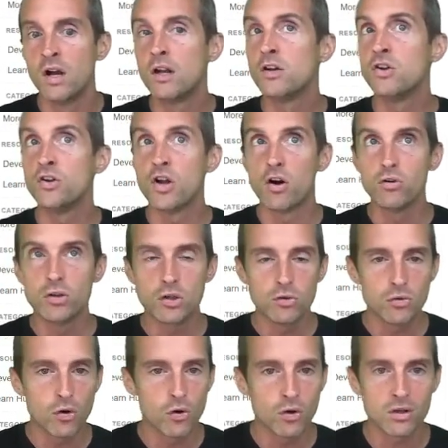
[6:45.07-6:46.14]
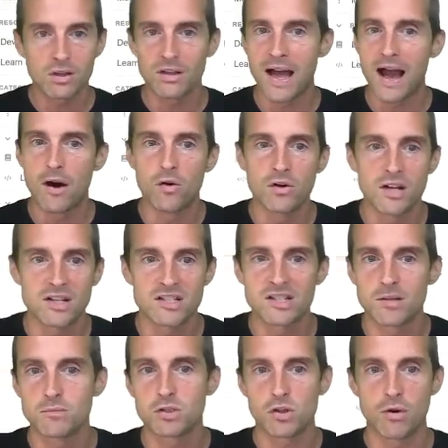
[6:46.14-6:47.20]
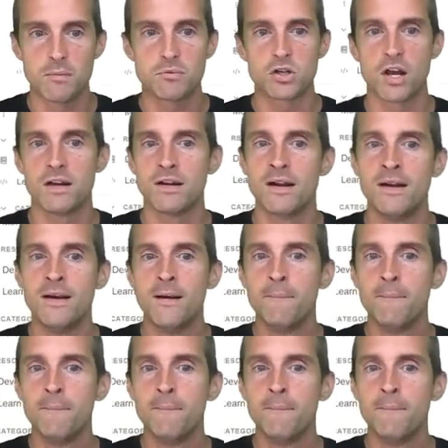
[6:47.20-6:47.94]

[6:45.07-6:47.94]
no Google Cloud subscription,